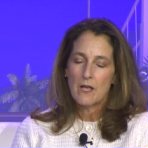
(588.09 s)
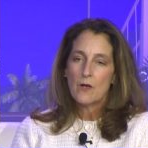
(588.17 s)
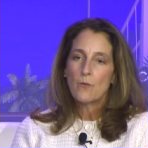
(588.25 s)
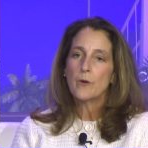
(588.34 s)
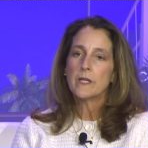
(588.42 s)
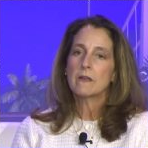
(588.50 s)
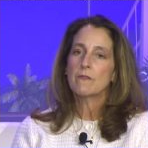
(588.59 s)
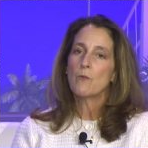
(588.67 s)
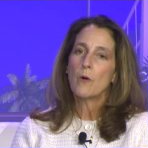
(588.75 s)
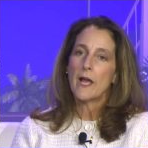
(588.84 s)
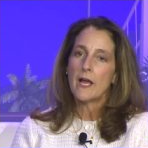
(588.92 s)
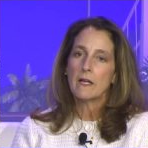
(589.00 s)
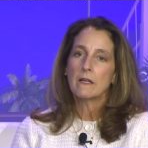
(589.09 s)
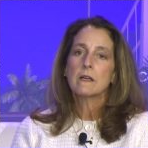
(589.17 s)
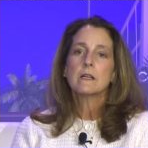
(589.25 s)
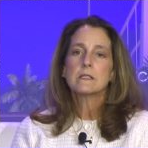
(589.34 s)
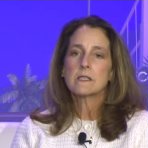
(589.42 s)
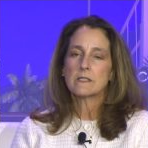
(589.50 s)
We give away
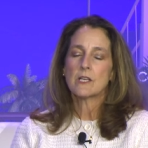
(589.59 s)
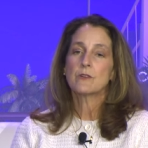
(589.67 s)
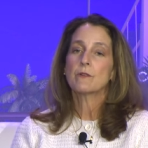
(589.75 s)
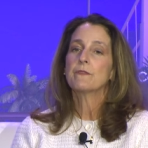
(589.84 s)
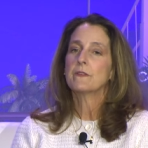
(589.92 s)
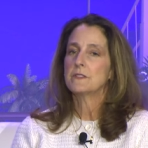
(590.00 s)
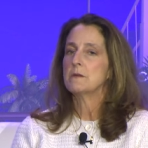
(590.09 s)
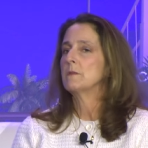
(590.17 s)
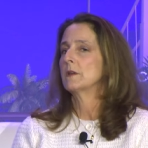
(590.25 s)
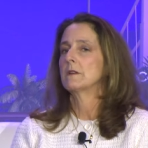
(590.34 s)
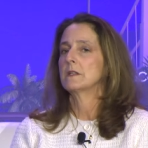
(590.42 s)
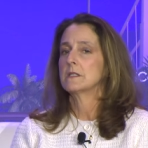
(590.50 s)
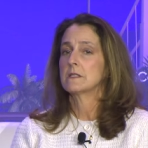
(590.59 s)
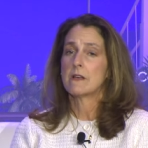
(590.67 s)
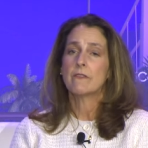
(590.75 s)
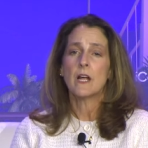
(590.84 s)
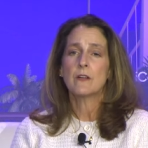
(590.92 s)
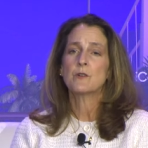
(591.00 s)
650 million to
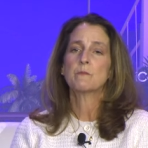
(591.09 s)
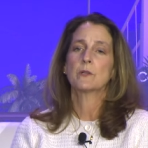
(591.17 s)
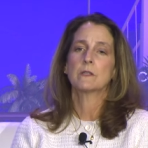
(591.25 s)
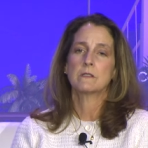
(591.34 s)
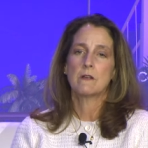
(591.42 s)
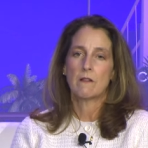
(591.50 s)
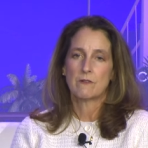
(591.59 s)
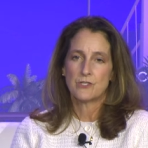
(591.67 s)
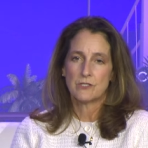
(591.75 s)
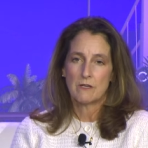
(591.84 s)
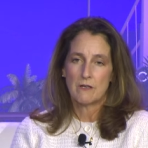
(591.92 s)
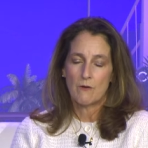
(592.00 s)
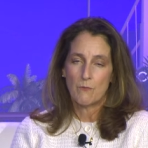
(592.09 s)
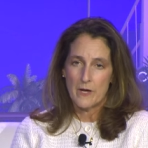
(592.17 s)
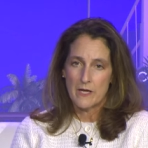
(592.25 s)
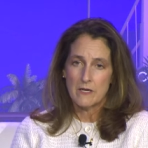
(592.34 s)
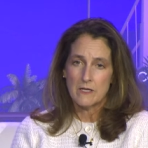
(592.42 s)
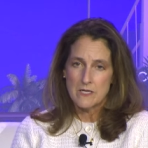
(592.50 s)
700 million dollars
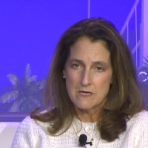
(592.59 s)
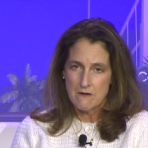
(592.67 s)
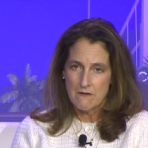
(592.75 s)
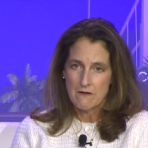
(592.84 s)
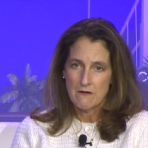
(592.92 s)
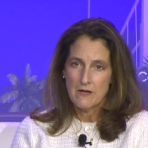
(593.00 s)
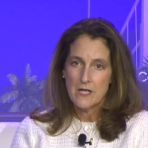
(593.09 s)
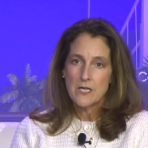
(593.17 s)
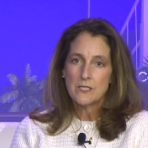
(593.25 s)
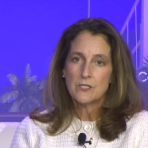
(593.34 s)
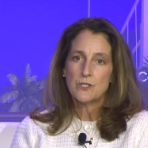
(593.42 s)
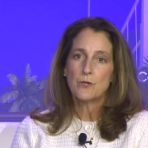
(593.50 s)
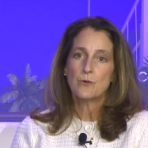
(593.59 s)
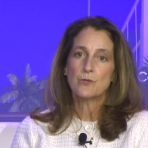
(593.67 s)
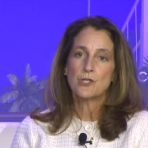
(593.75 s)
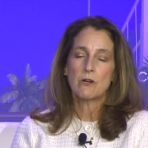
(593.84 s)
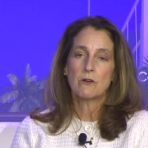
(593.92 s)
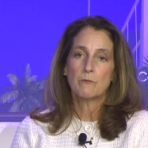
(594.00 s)
away a year to
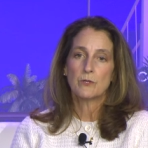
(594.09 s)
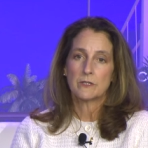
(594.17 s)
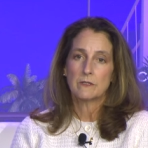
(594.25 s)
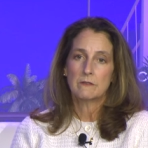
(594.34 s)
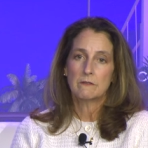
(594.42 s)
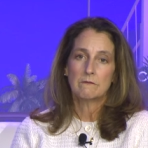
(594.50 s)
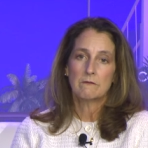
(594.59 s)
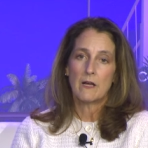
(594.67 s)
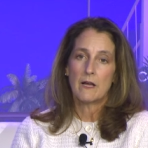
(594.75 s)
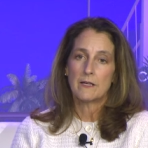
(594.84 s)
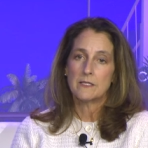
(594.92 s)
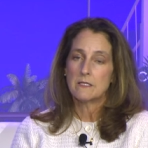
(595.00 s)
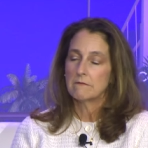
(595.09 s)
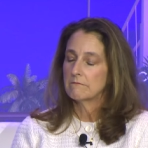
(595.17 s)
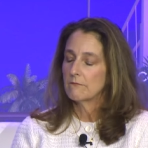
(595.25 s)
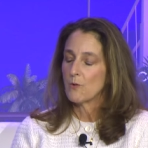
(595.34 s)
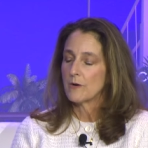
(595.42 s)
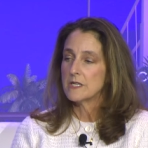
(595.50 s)
charitable uh,
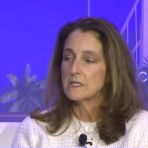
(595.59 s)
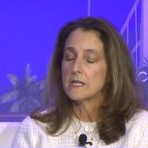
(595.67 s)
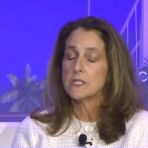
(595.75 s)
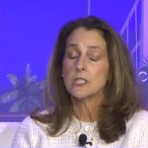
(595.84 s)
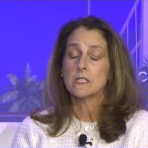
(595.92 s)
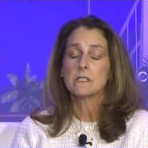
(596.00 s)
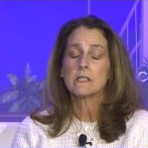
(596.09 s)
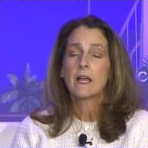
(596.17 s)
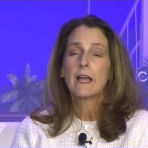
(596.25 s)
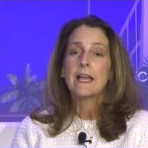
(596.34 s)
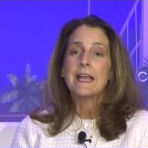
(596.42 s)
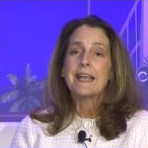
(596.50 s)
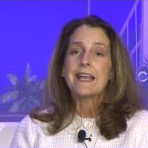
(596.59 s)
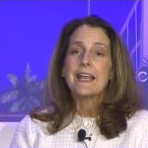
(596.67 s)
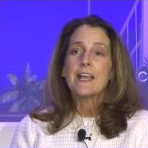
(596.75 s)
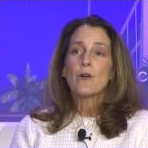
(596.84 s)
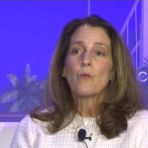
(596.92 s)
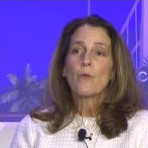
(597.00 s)
organizations.
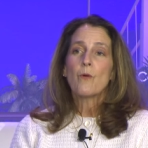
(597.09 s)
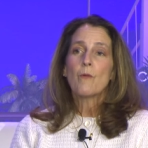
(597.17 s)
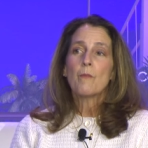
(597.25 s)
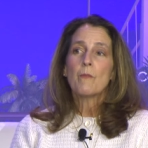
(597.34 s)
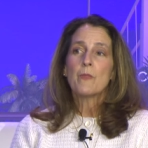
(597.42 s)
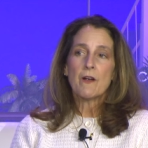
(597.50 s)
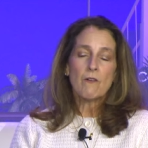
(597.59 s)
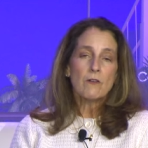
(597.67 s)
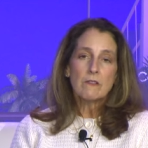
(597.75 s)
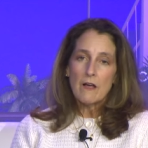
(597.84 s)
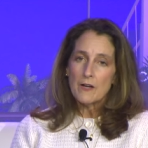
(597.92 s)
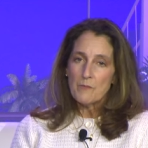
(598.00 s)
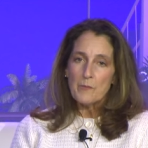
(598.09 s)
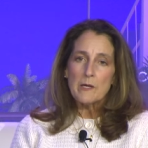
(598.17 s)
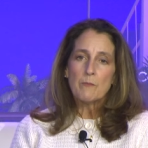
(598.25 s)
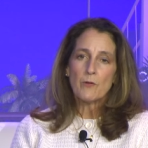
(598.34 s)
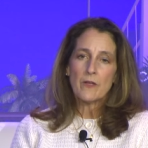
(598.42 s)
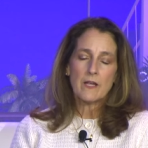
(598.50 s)
There are a lot of
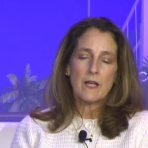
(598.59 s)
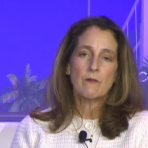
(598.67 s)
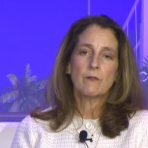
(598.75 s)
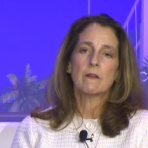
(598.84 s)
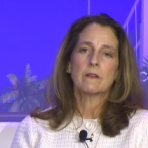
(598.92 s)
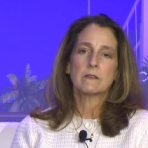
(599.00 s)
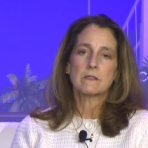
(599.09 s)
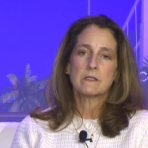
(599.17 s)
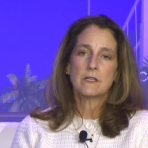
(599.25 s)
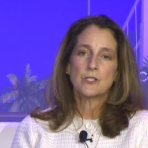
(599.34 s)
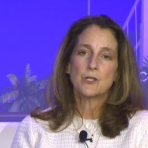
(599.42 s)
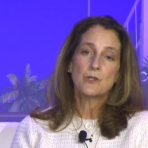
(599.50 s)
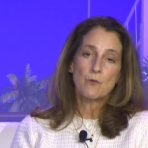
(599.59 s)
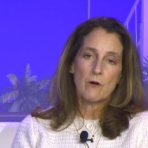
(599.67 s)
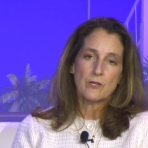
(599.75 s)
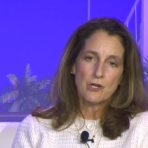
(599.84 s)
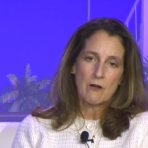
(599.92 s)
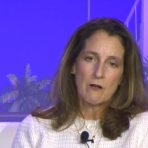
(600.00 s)
people that count on us to do
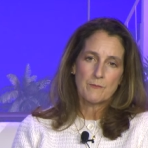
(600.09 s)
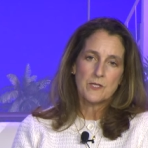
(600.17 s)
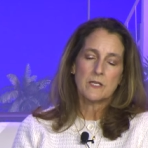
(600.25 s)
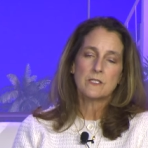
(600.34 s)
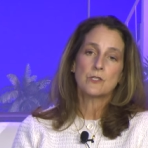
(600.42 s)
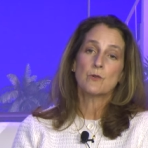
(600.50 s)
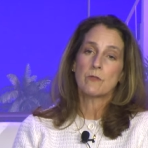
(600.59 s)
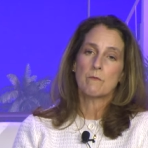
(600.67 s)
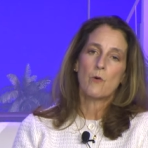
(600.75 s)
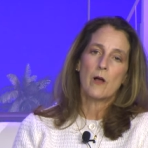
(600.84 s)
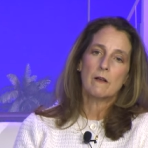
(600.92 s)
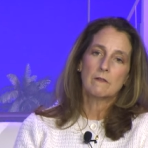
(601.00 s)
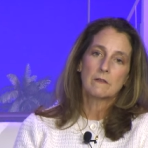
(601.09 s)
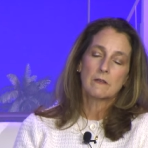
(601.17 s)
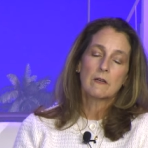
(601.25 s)
our jobs and to do them well.